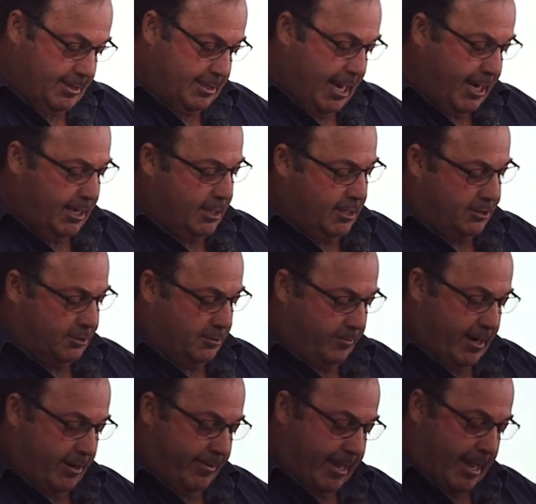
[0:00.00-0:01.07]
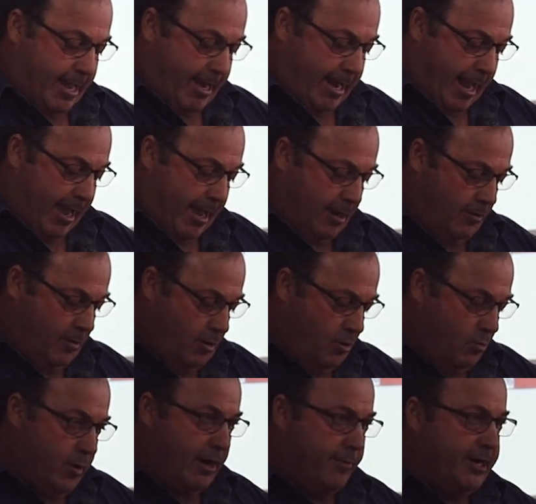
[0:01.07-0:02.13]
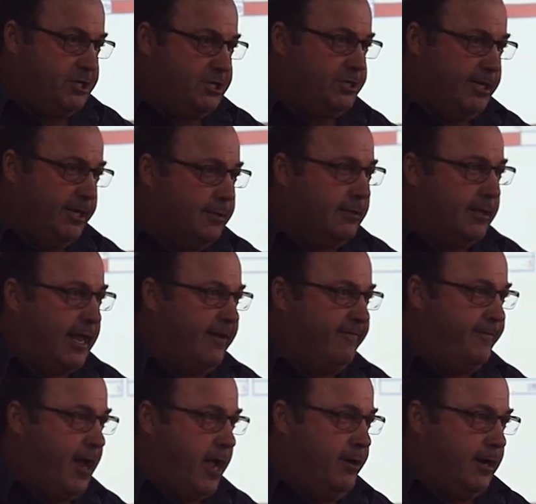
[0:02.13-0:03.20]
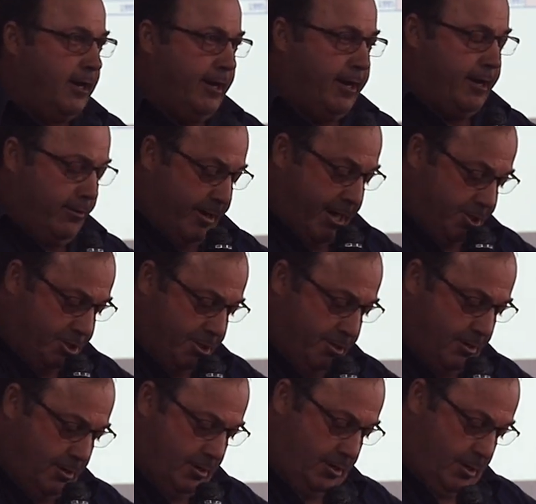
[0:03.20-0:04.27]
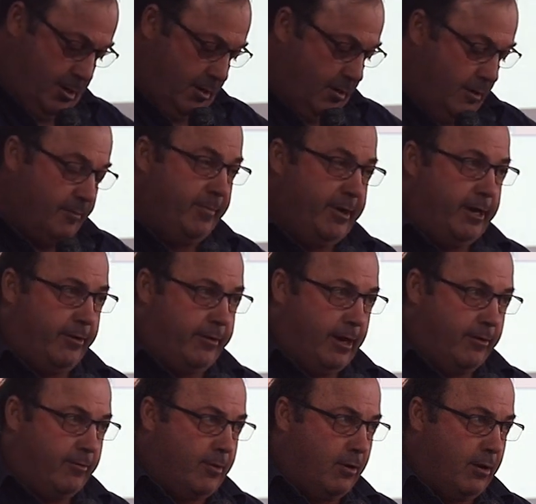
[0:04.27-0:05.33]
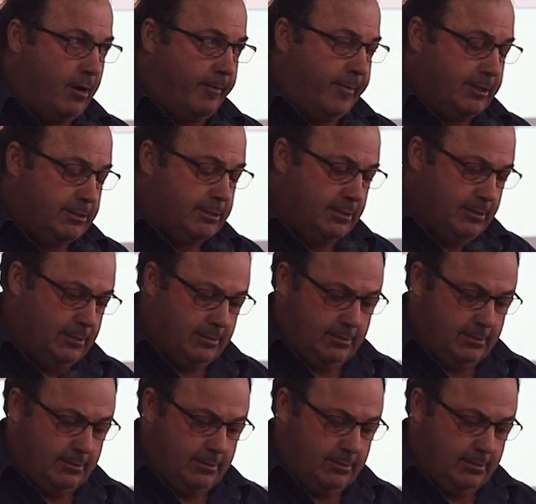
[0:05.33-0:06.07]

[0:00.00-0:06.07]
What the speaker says: taking us to where we are now, where we still have no clear direction on metering requirements.